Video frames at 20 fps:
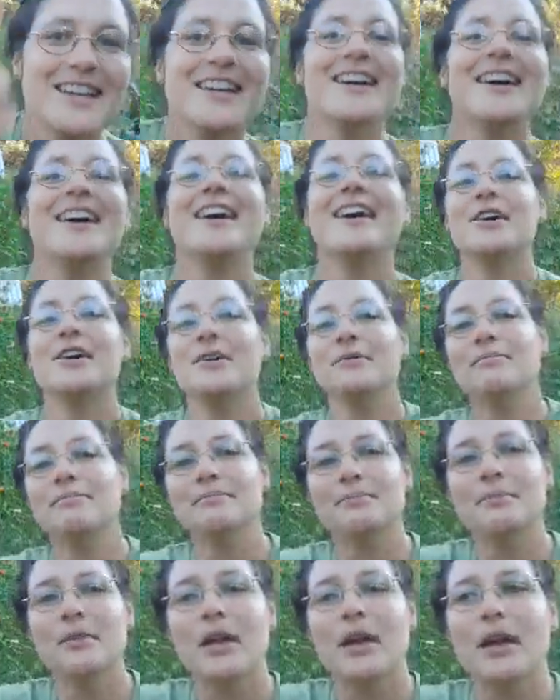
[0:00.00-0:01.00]

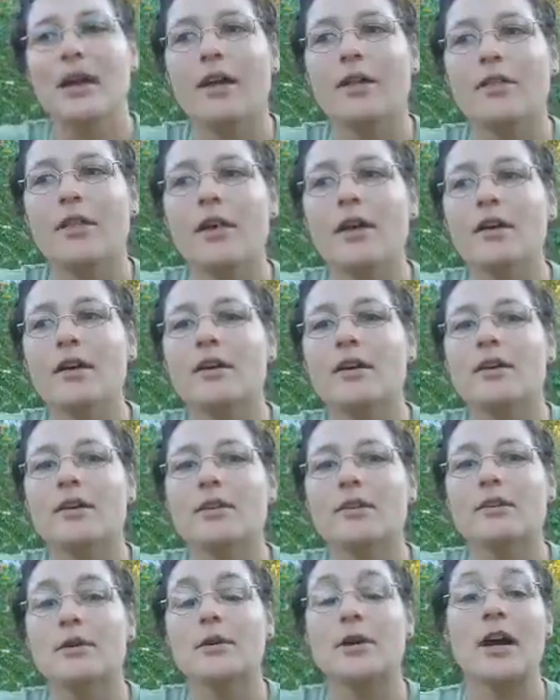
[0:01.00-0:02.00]

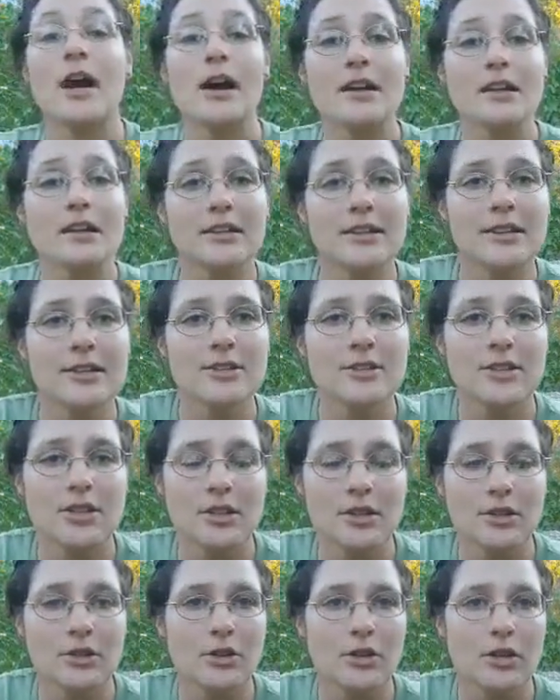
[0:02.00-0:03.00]
The cotyledons
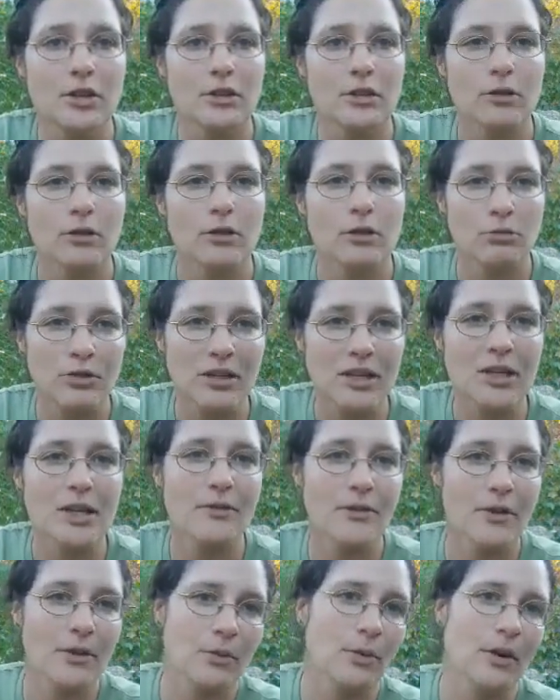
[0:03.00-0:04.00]
can look 3
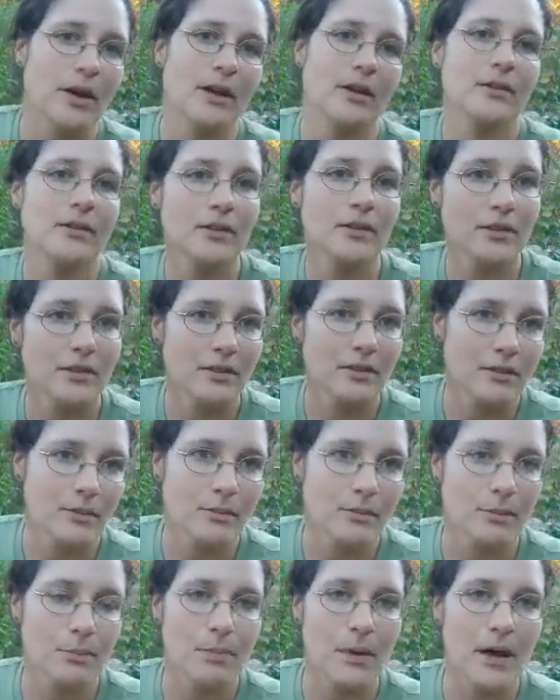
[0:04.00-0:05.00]
different ways
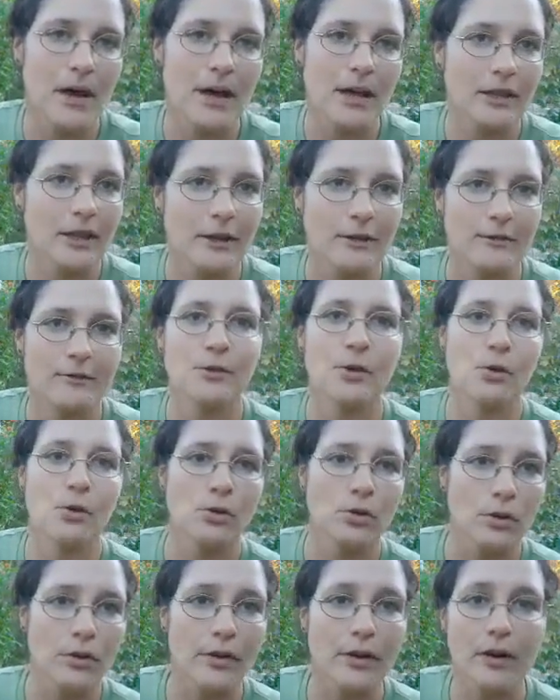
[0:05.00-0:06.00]
by like
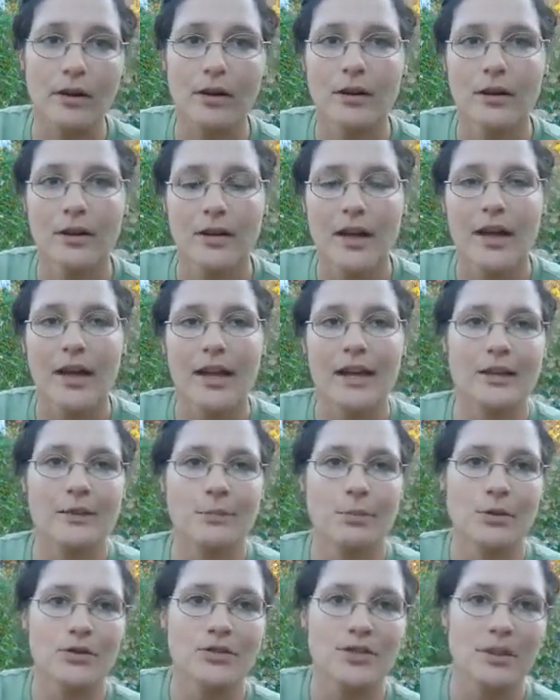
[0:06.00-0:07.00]
folklore in a
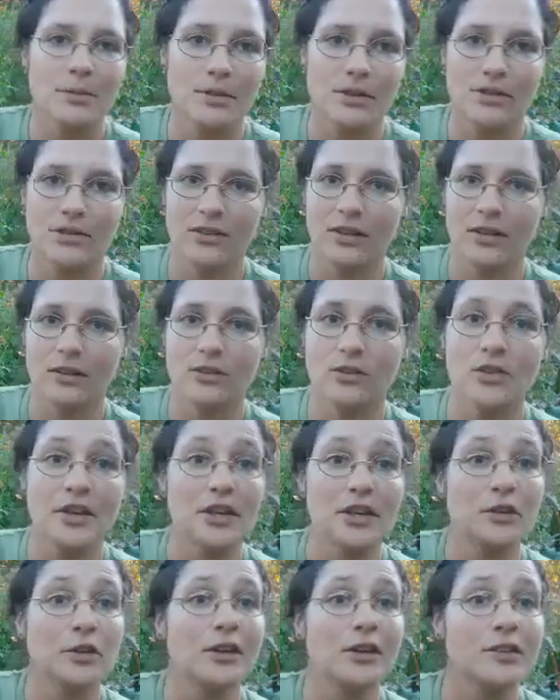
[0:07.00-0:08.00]
persimmon seed. So they
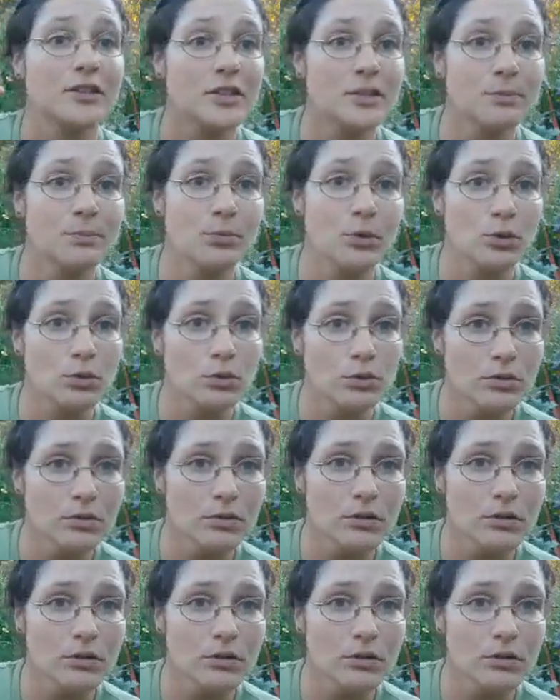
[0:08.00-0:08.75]
can look like a spoon,